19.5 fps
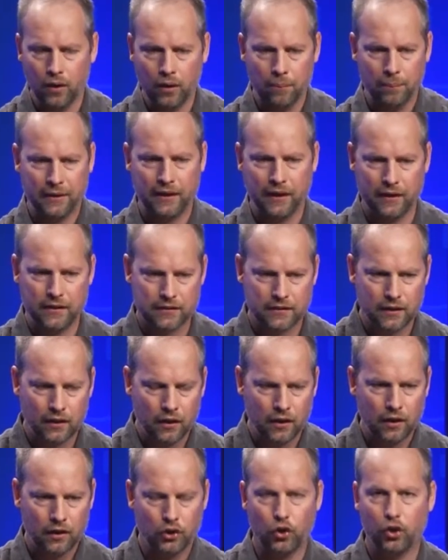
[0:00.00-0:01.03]
because
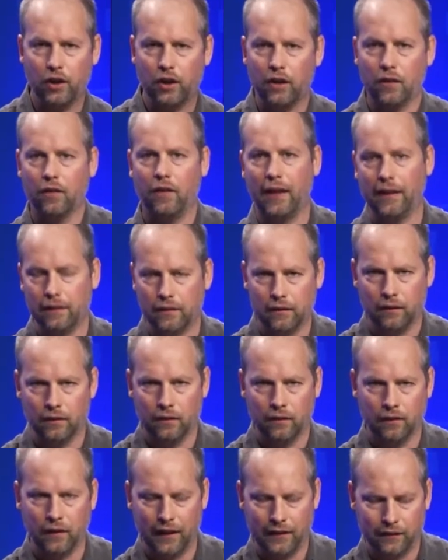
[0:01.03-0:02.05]
you're going to
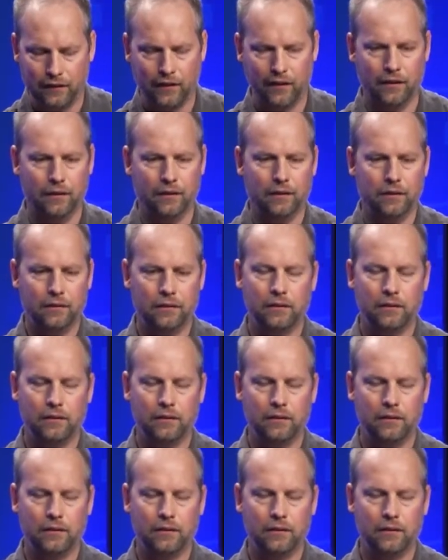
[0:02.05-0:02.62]
let the